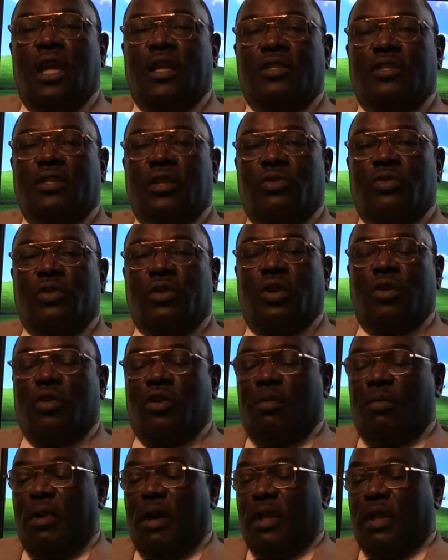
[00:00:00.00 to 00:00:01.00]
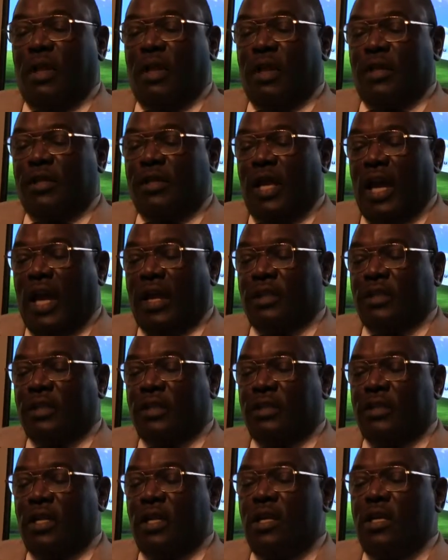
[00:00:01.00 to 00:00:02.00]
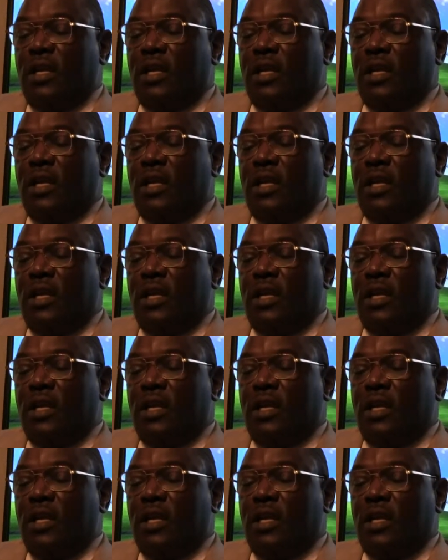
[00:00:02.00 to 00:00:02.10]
and Social Security and Medicare taxes.